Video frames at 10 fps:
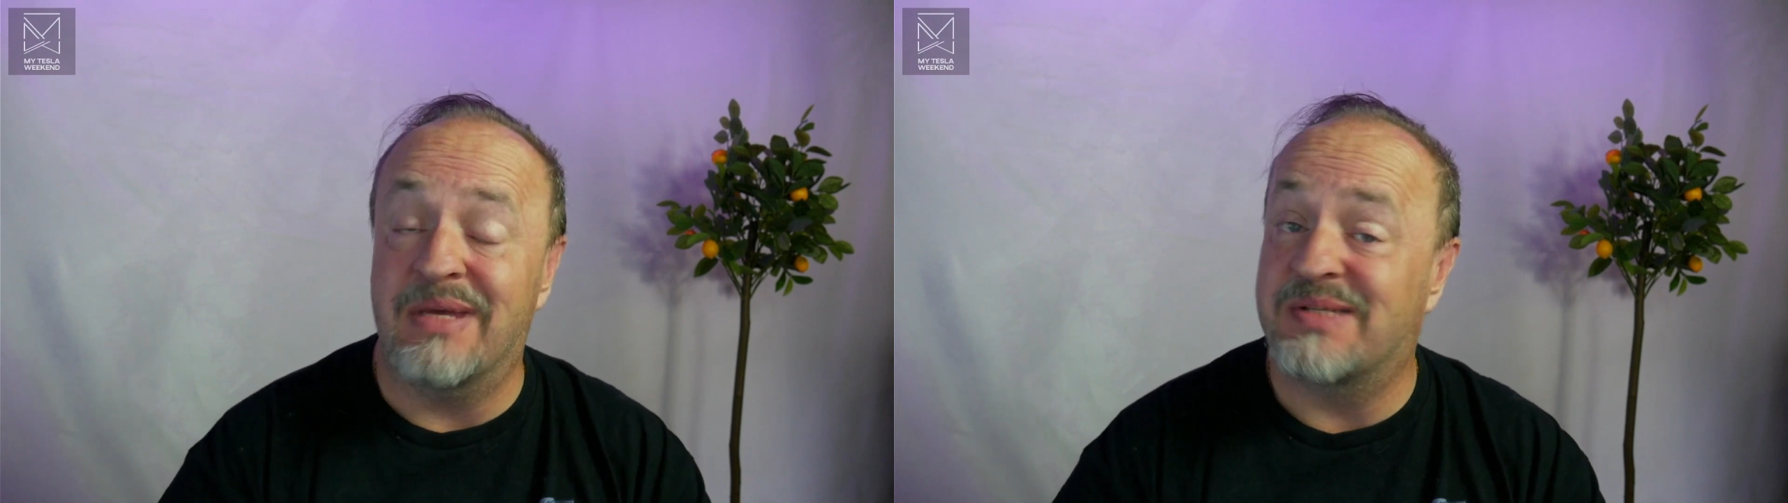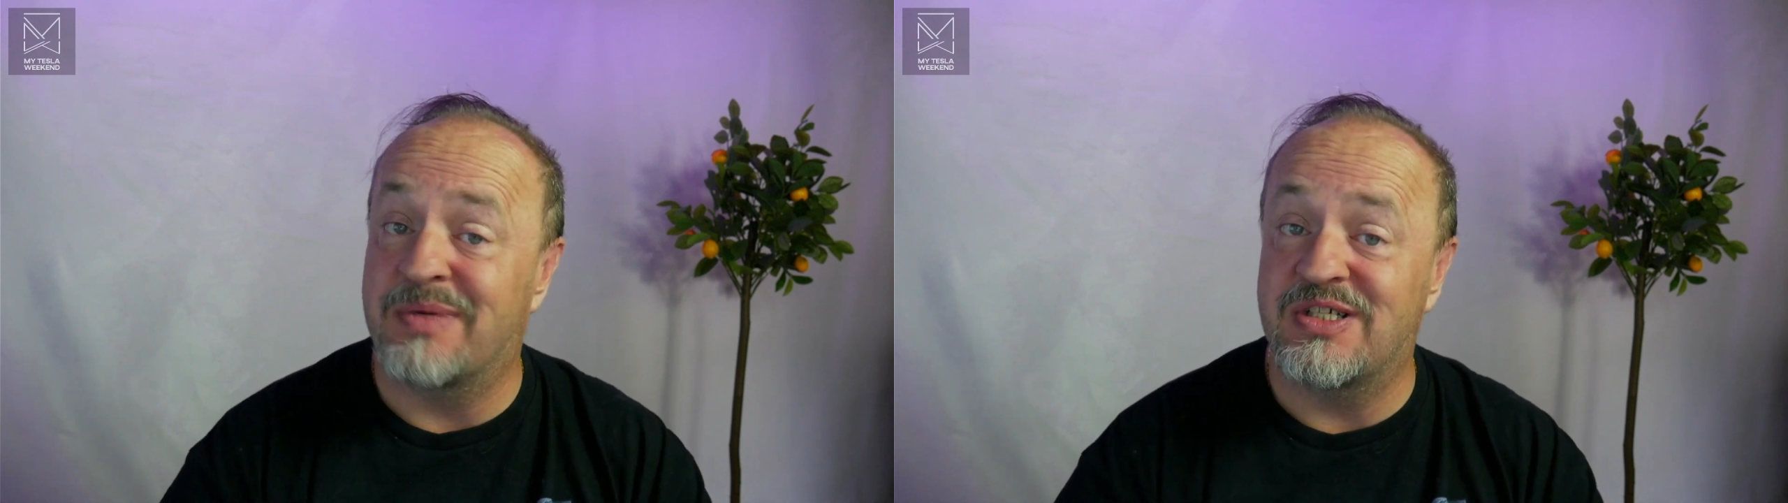
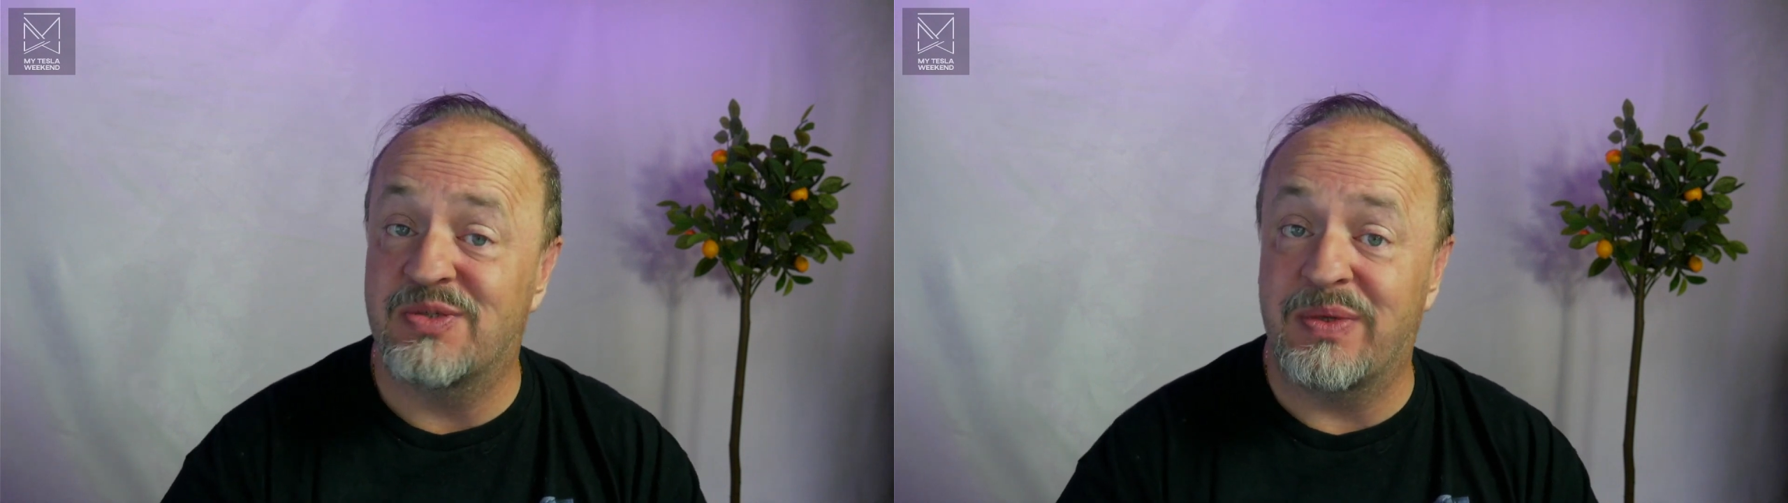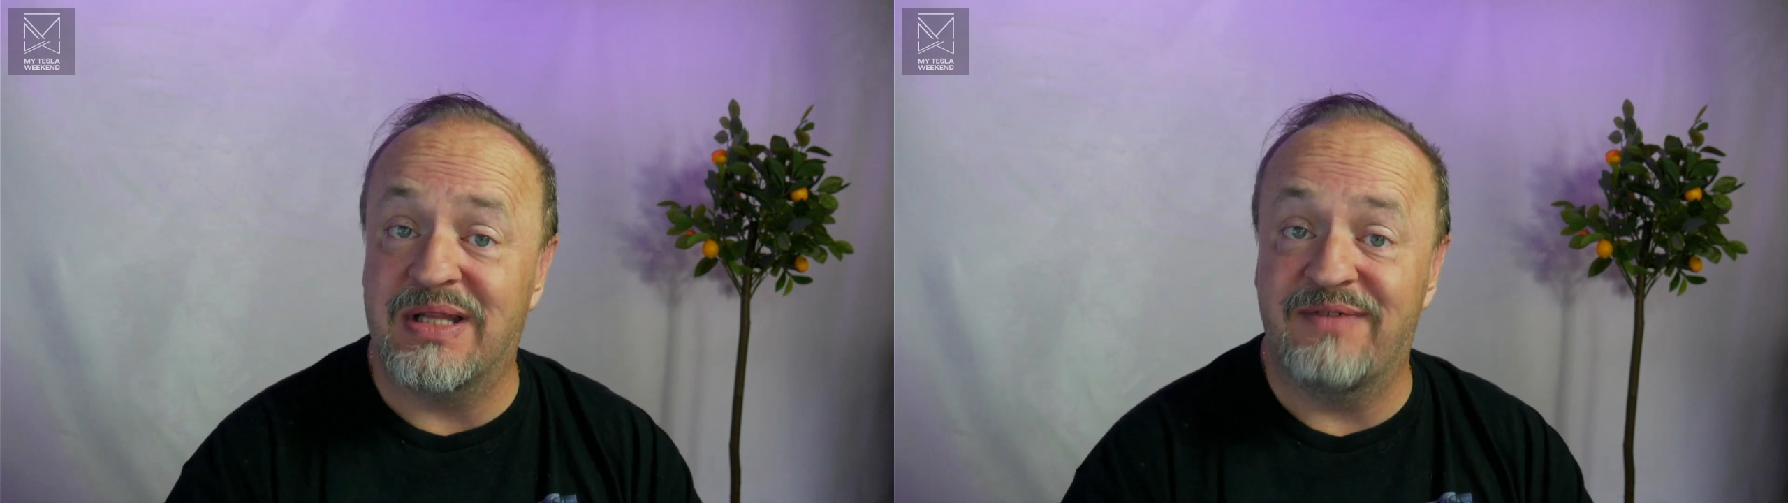As much
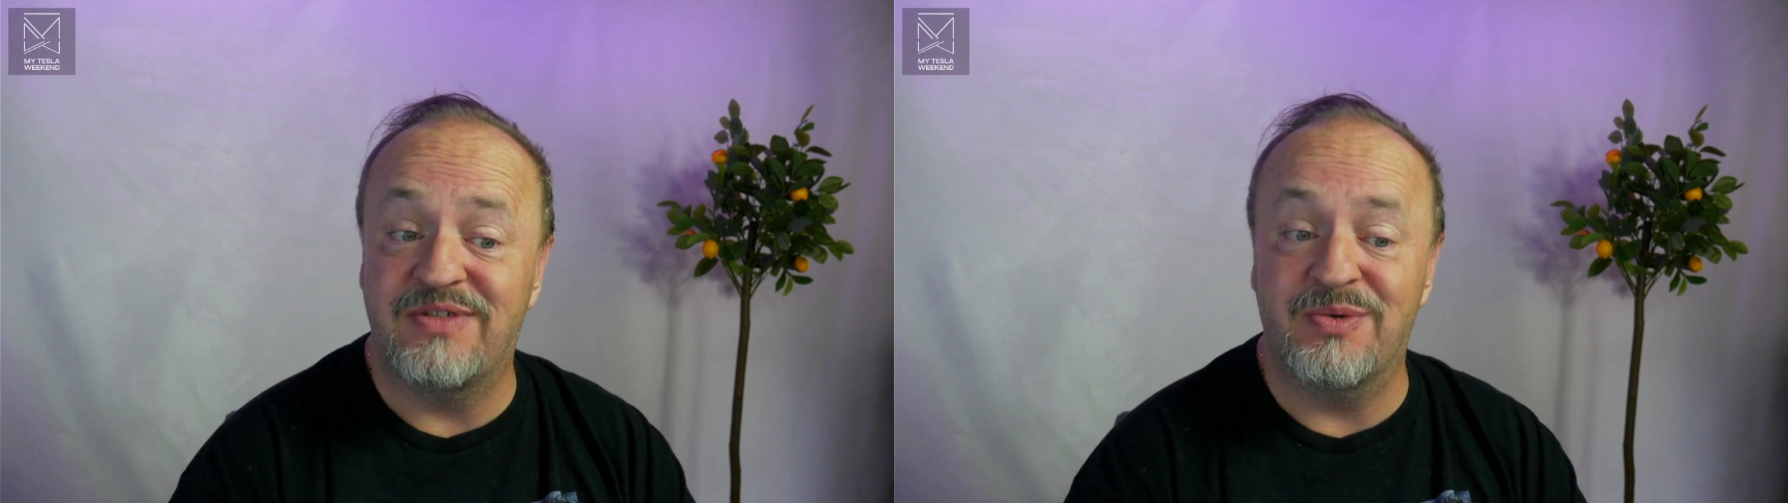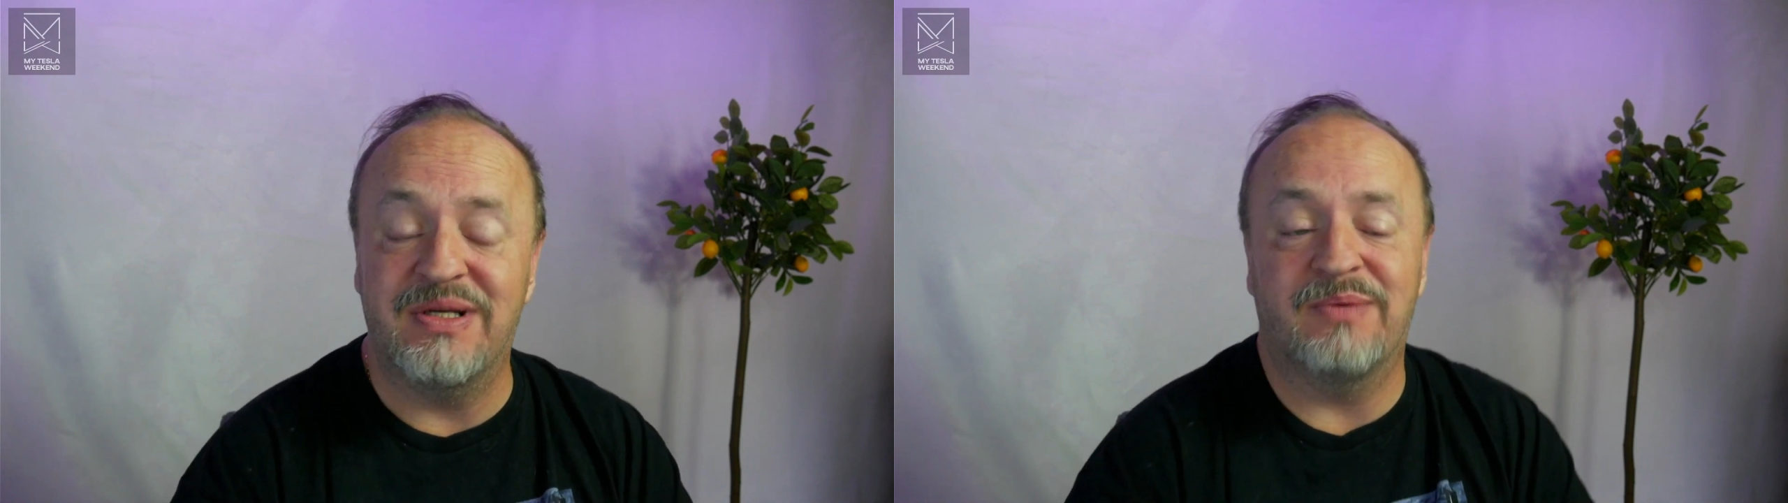as we love
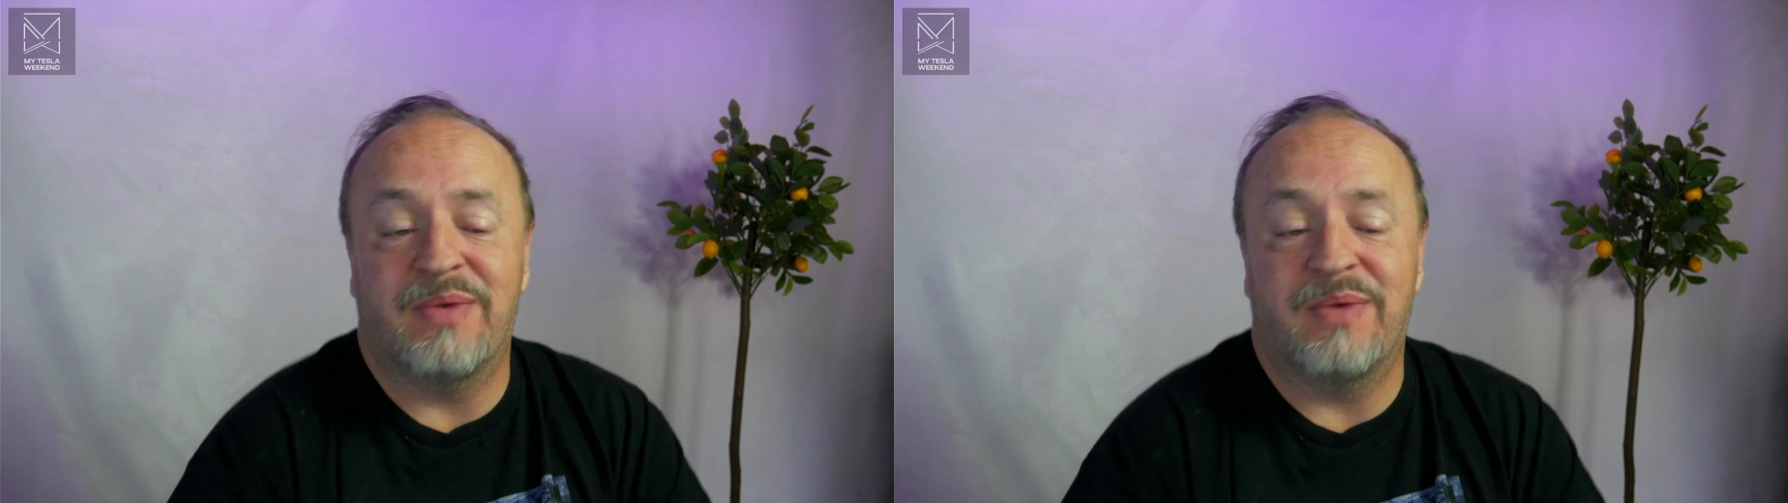doing it,